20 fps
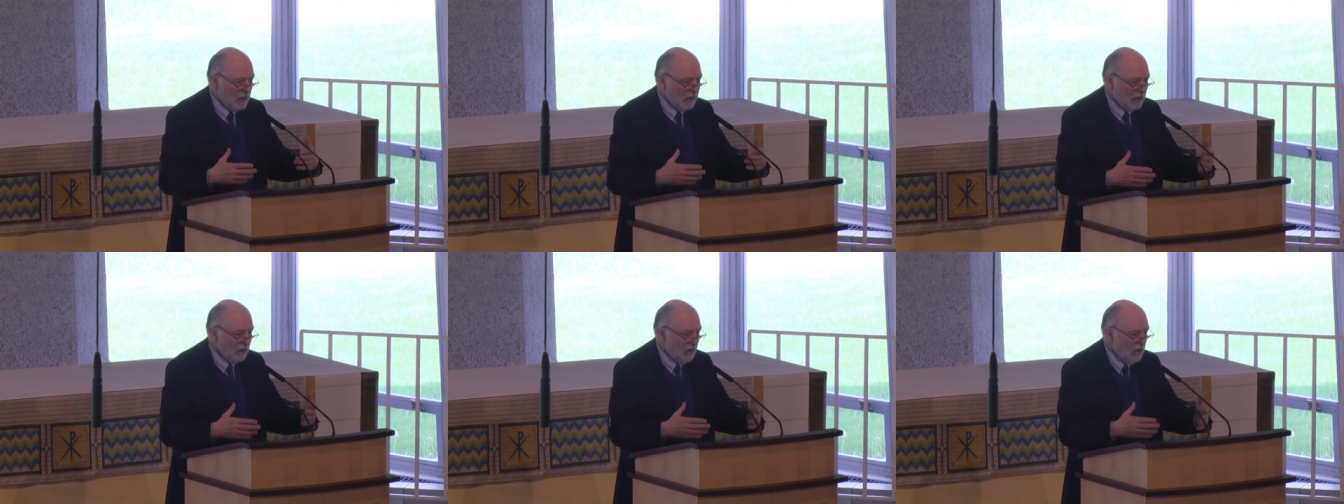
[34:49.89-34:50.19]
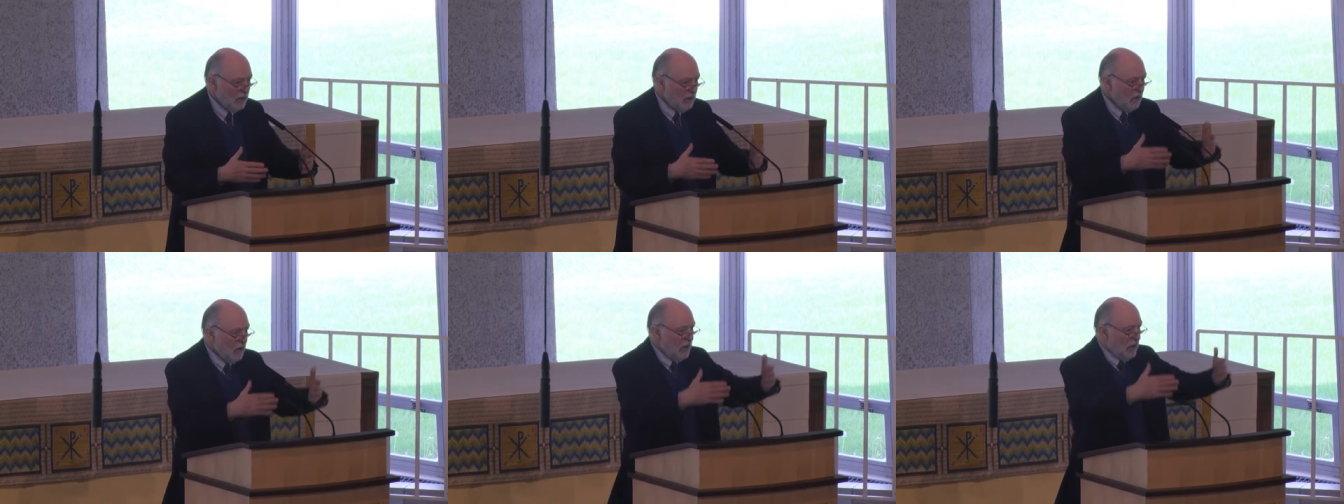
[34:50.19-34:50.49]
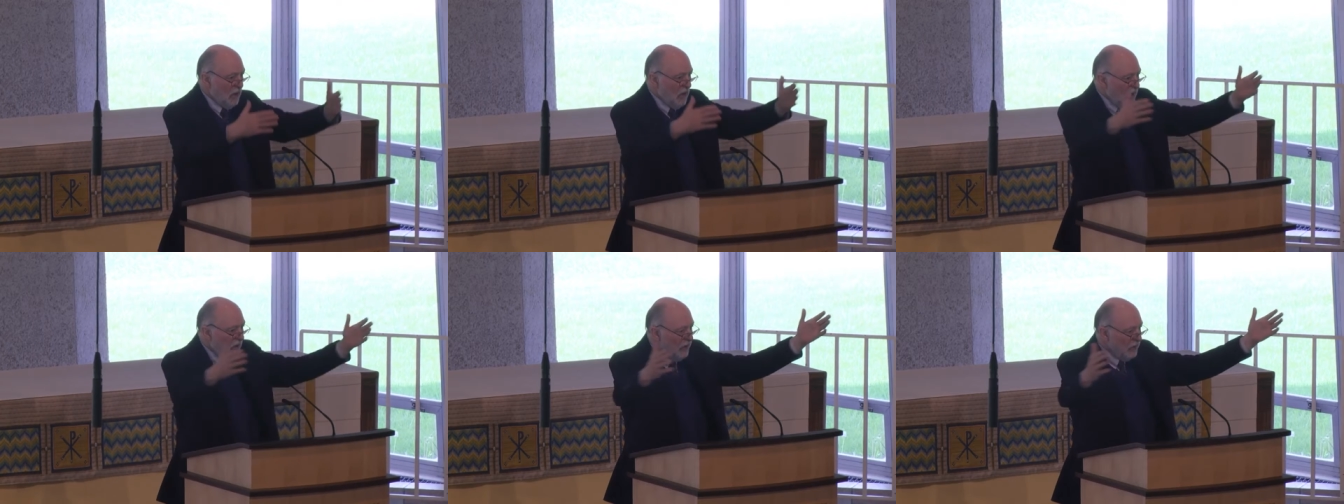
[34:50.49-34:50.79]

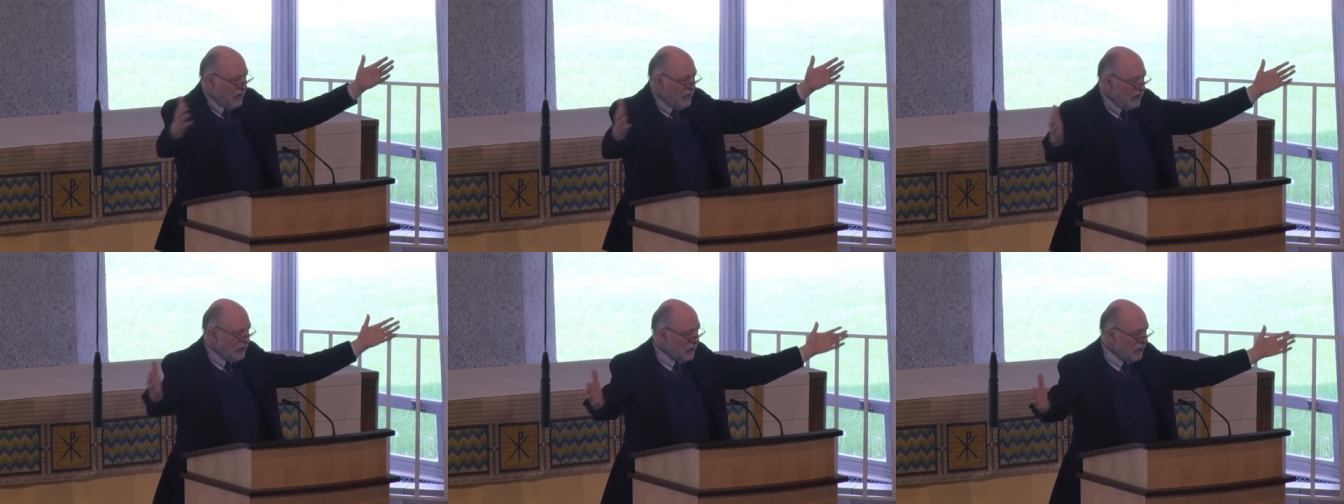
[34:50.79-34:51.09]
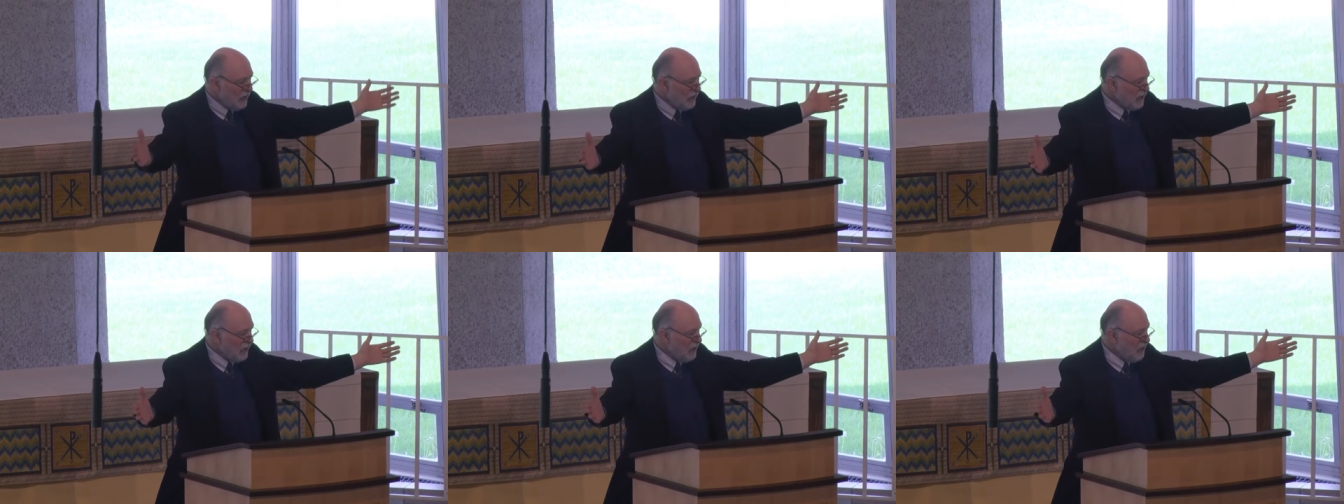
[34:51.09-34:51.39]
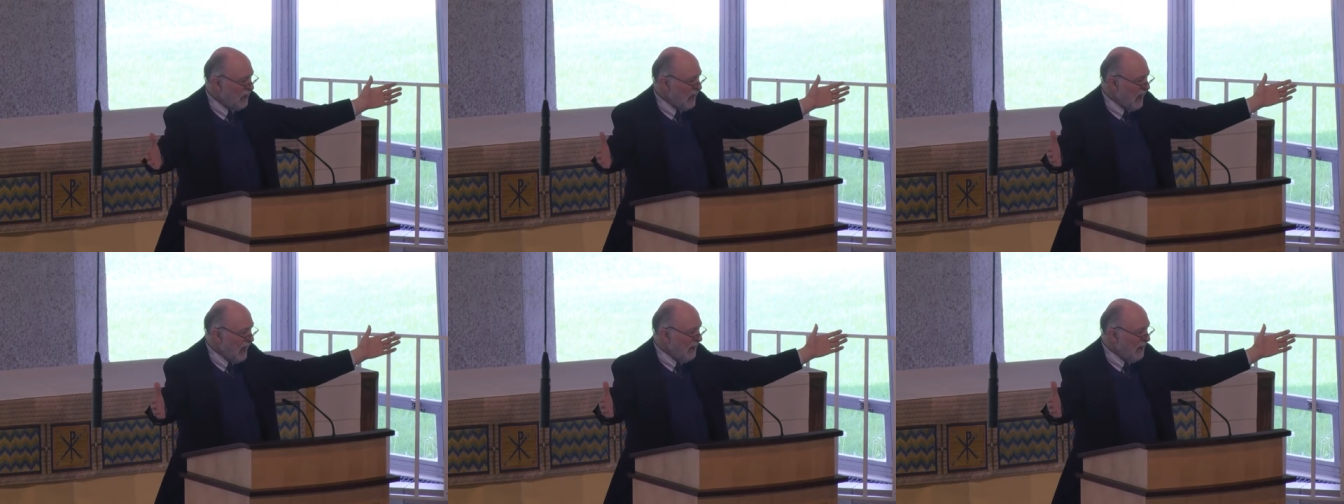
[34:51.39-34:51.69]
look at all the
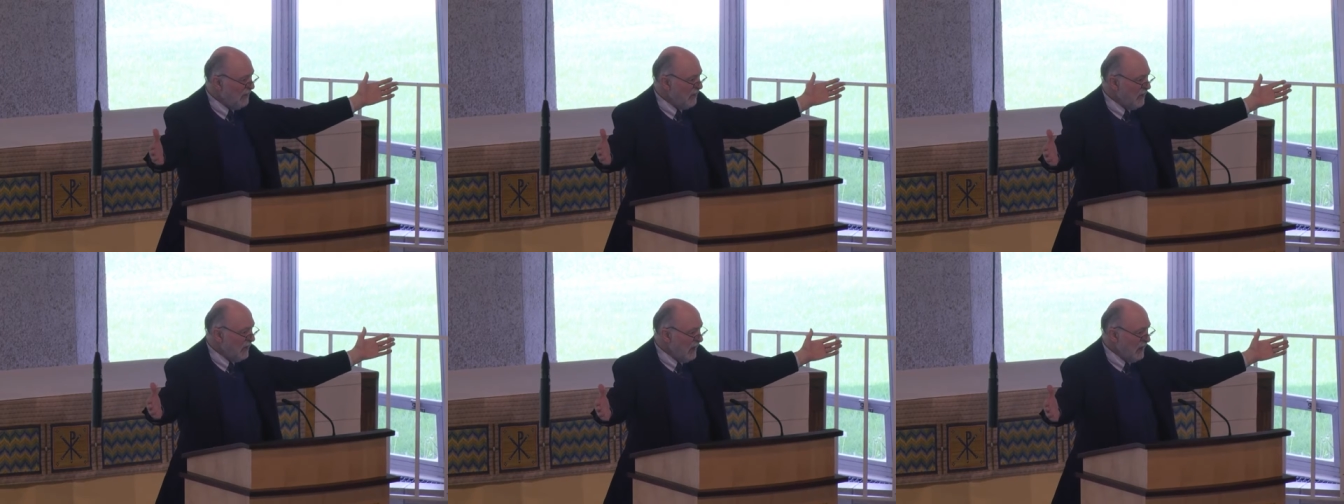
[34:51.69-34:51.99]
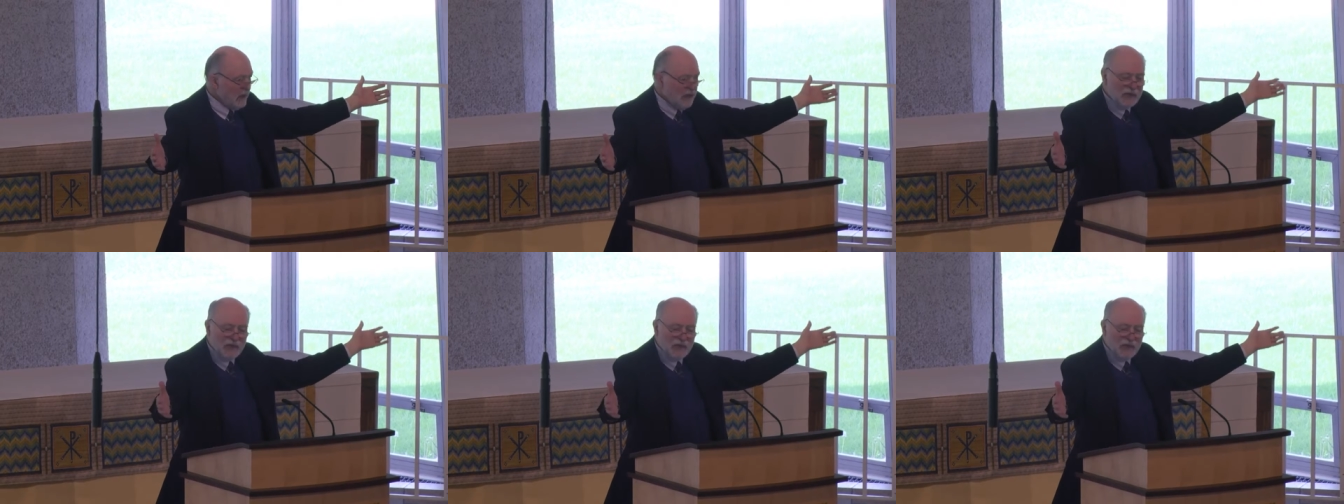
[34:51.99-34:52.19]
resources we have around